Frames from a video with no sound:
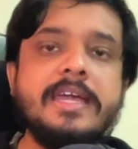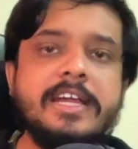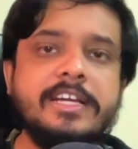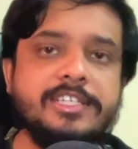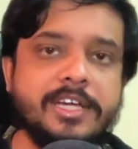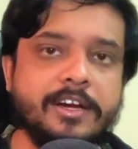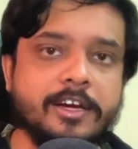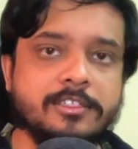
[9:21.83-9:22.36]
It
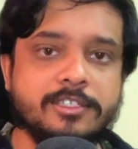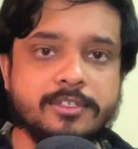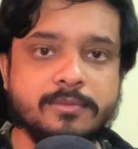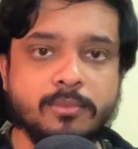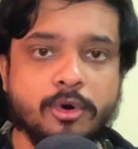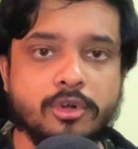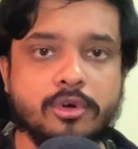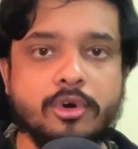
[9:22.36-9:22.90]
generates
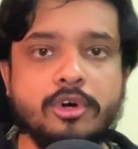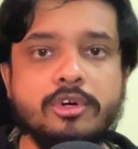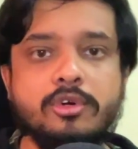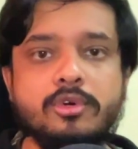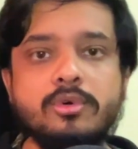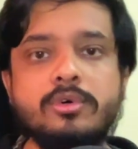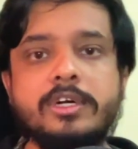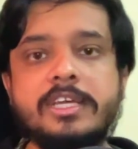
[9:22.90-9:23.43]
more code
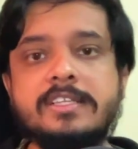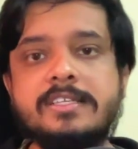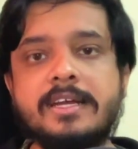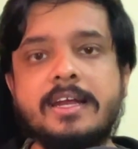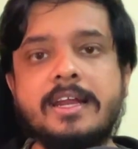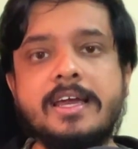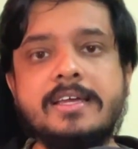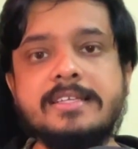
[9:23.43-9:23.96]
to
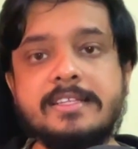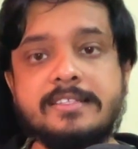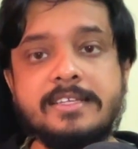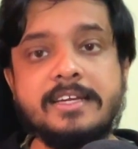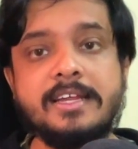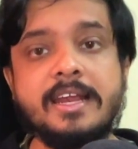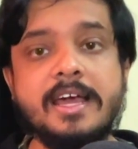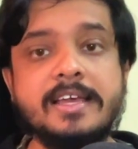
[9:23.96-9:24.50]
deserialize and
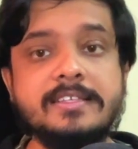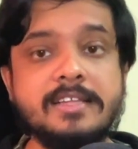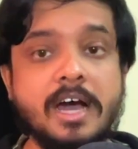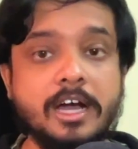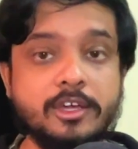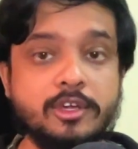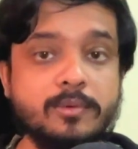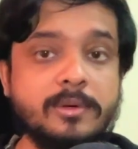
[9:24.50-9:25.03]
serialize the
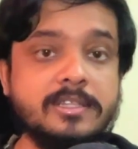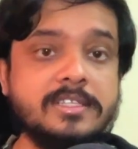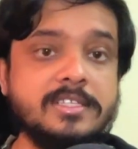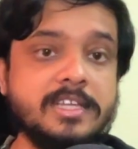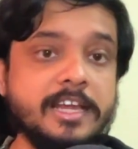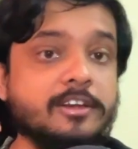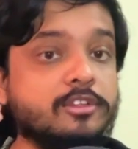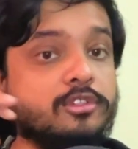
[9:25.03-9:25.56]
arguments
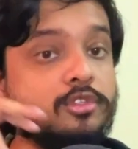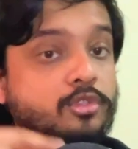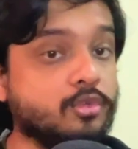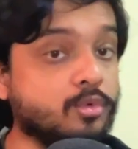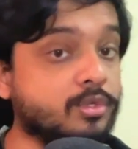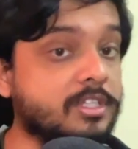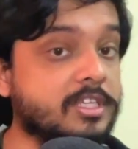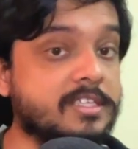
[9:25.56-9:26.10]
sent
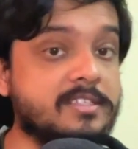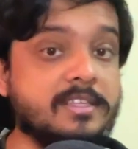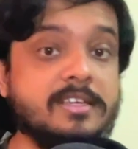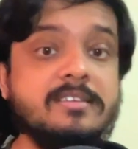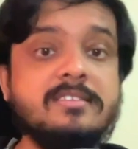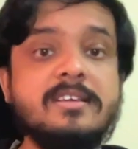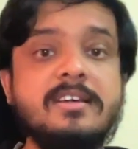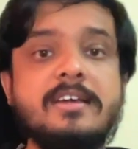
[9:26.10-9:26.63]
through these
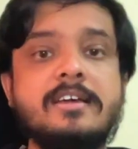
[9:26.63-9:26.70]
things.